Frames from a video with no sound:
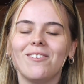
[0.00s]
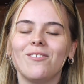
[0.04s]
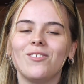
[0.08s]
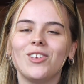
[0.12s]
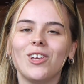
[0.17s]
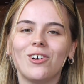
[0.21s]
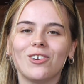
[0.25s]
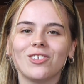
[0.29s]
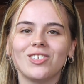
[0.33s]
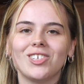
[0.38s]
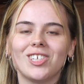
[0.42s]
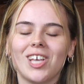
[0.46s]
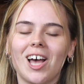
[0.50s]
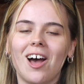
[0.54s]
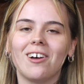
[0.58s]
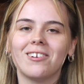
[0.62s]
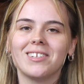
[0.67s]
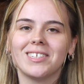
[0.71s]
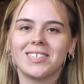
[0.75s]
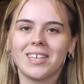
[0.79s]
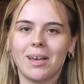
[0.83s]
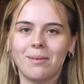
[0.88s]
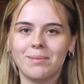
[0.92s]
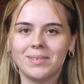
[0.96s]
if your
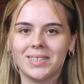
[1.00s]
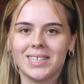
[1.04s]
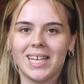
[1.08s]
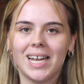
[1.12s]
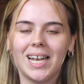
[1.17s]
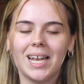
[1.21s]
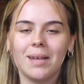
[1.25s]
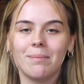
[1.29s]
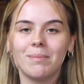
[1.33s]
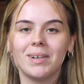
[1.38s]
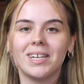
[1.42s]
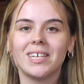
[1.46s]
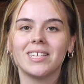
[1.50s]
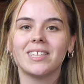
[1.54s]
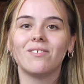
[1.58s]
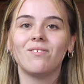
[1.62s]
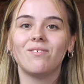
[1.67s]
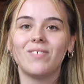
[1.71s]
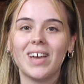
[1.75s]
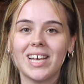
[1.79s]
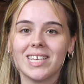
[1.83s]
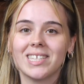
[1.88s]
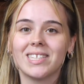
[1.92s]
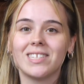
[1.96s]
child is coming to Limitless
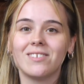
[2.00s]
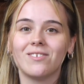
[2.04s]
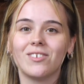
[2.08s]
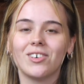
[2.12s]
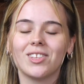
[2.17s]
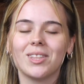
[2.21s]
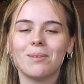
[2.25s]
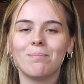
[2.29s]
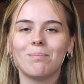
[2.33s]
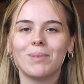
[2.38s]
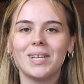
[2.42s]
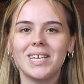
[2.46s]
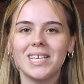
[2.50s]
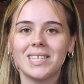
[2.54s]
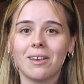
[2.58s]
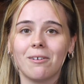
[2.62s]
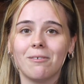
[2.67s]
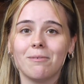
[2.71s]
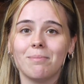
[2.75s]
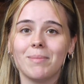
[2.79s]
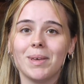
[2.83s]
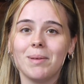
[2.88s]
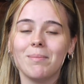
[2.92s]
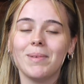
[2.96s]
Festival, then please
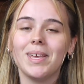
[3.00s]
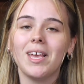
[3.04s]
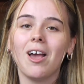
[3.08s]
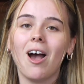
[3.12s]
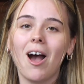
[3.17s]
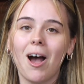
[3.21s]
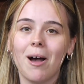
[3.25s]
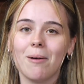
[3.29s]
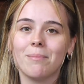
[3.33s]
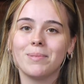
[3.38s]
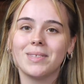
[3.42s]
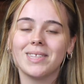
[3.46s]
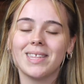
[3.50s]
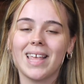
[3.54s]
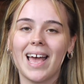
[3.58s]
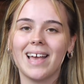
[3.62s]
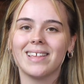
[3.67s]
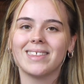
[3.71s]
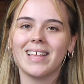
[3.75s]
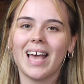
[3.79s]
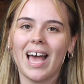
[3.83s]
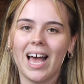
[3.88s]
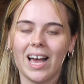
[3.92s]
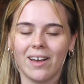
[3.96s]
come and meet me
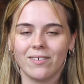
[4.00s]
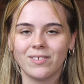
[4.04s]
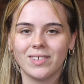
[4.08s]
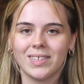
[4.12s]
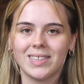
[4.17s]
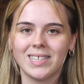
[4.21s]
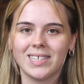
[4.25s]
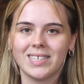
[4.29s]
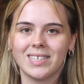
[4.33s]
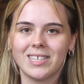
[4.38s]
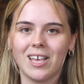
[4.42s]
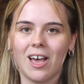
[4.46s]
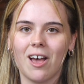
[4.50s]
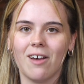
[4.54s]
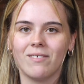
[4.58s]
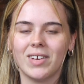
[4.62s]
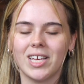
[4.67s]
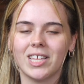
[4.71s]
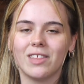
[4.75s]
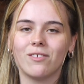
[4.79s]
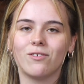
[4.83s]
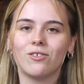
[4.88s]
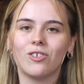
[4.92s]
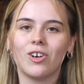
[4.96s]
upstairs after the
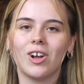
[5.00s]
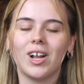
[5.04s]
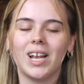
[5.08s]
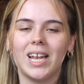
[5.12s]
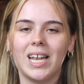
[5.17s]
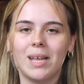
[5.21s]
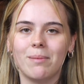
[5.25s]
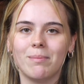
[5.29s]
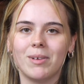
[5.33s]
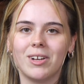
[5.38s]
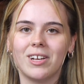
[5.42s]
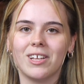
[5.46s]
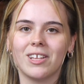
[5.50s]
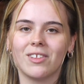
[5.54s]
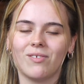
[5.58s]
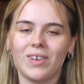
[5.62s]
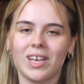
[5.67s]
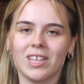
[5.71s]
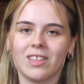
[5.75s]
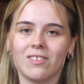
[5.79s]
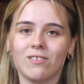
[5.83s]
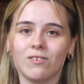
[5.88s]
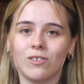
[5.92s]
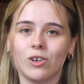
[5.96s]
service for a Limitless
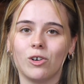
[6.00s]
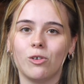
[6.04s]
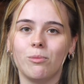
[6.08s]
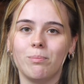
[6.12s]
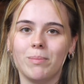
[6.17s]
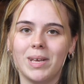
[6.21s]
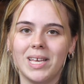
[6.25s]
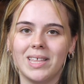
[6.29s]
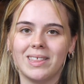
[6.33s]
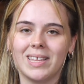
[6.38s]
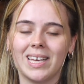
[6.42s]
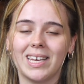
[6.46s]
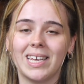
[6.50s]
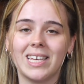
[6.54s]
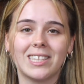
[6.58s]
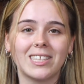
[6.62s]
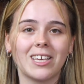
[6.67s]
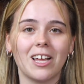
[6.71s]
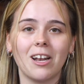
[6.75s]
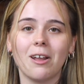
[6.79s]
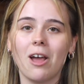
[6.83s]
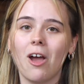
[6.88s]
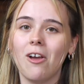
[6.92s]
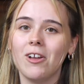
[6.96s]
Festival meeting. It's
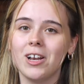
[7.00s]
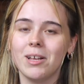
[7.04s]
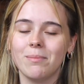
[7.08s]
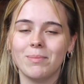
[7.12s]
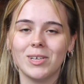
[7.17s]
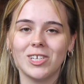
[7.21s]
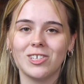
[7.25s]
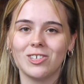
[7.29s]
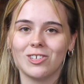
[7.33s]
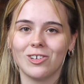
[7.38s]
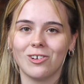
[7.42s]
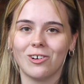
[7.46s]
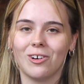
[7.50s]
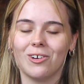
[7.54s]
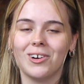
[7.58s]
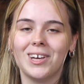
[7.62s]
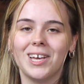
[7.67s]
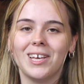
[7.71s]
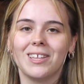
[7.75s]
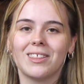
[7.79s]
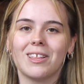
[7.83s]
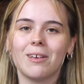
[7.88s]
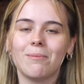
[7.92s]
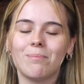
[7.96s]
going to only be short,
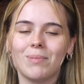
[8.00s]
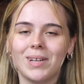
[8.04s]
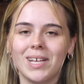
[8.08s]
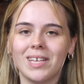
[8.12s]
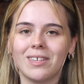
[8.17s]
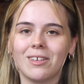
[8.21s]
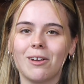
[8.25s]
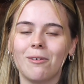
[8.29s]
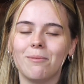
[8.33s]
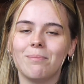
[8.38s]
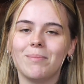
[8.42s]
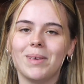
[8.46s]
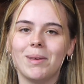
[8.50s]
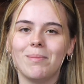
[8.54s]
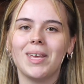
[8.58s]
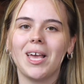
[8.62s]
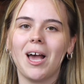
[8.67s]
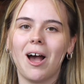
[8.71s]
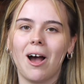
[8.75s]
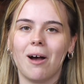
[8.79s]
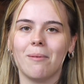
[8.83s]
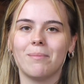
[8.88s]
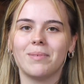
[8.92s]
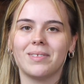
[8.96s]
so please come and meet
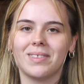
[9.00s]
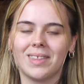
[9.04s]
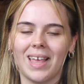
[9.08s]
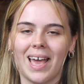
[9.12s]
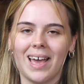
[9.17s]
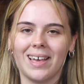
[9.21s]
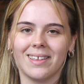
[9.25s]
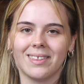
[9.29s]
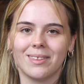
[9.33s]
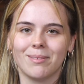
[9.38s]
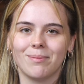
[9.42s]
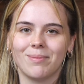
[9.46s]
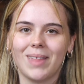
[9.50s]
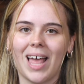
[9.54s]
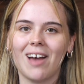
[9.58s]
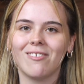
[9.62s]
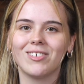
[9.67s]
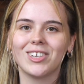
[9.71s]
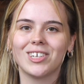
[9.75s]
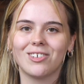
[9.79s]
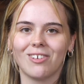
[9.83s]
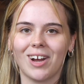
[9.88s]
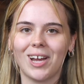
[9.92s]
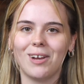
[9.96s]
me upstairs. Have
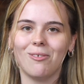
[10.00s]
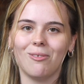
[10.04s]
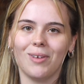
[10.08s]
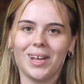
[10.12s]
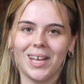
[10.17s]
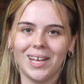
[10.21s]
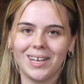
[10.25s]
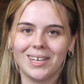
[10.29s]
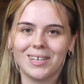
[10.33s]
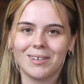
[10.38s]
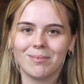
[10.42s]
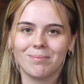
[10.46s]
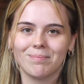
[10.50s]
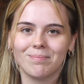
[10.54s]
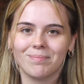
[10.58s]
a great week.